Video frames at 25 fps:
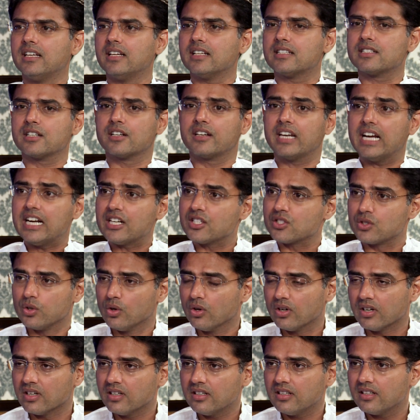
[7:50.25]
It's a great
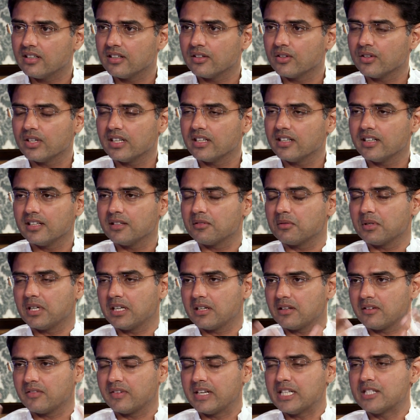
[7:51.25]
slogan and it
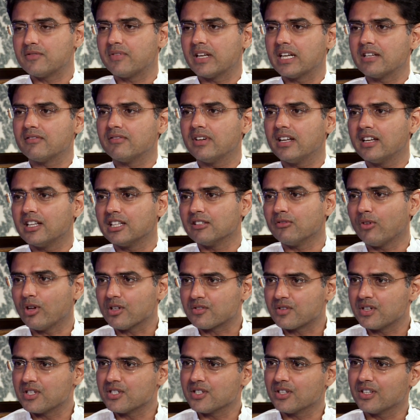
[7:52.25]
reads very well in the Wall
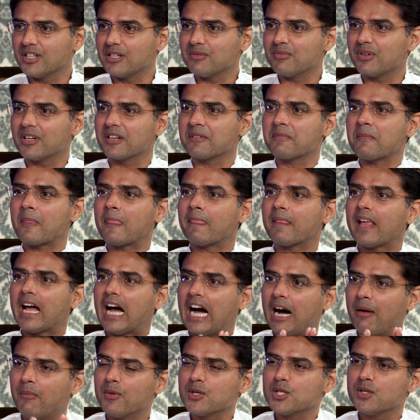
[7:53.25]
Street Journal, but
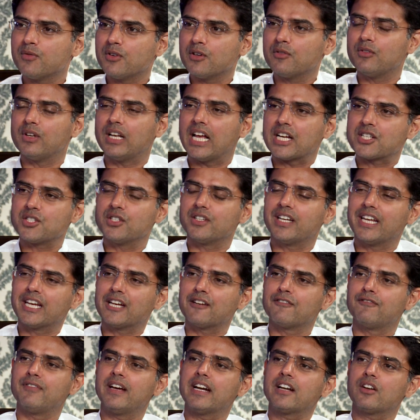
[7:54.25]
how much of it will actually take
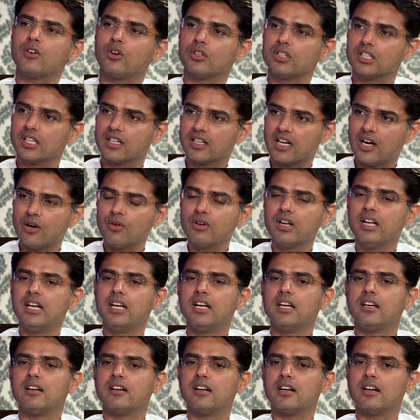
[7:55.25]
effect on the ground
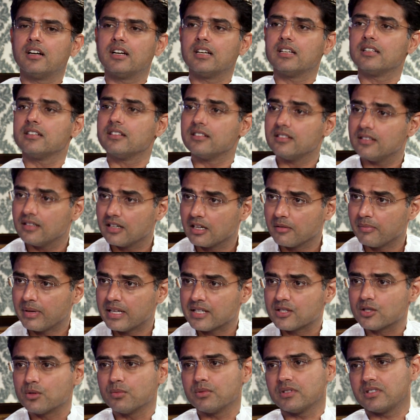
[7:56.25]
it
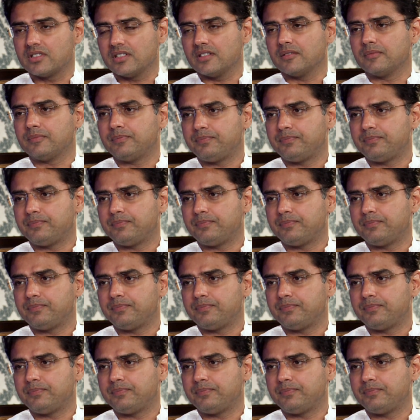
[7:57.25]
remains to be seen.